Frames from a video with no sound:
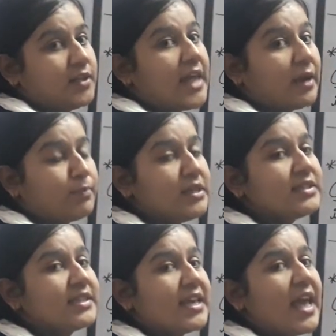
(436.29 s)
That means
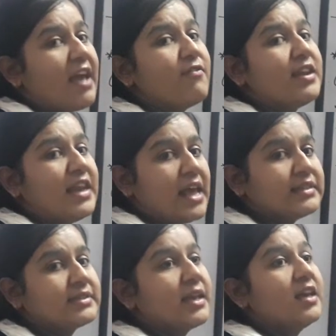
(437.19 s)
they have
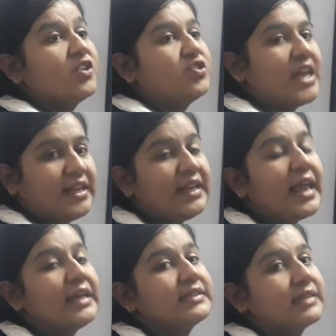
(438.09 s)
less
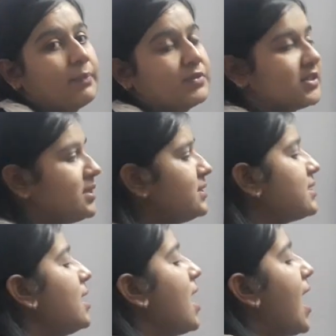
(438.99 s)
jelly-like substance
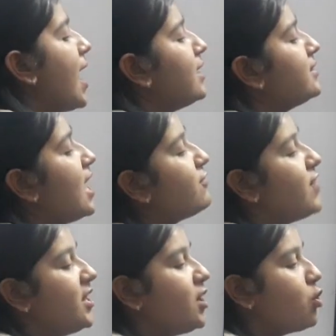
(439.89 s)
and they are
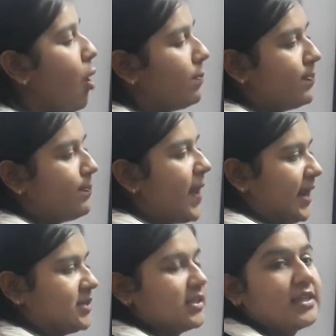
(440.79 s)
very compact.